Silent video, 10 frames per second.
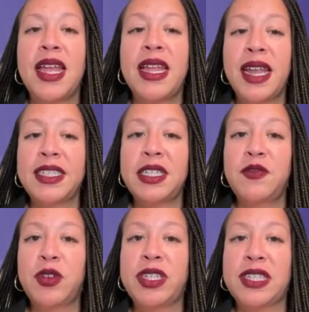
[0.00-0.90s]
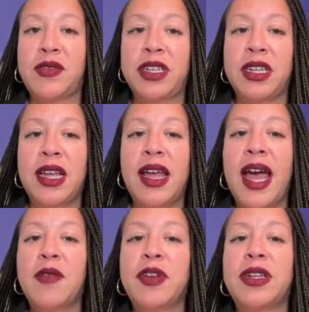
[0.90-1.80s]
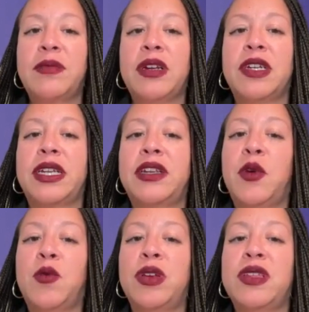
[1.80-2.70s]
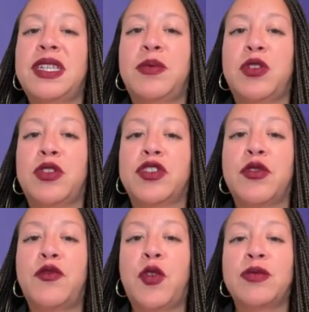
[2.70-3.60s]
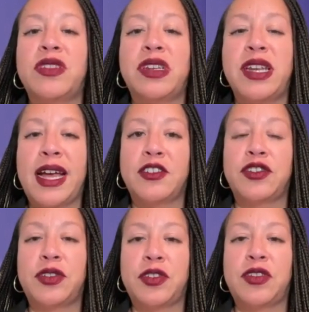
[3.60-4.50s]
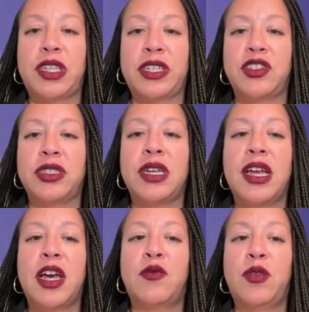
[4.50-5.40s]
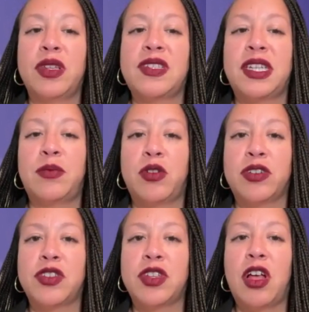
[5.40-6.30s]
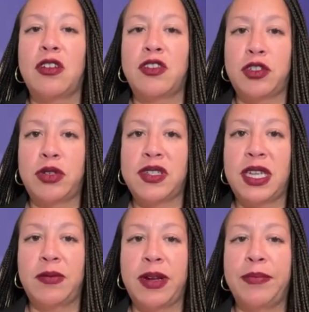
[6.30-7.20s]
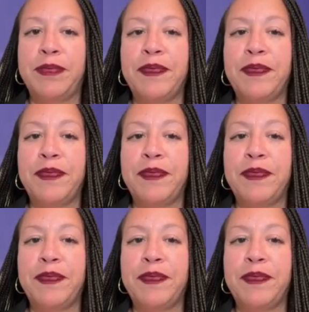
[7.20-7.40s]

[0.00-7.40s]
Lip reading: In 1947, African American real estate brokers formed the National Association of Real Estate Brokers, also known as NAREB.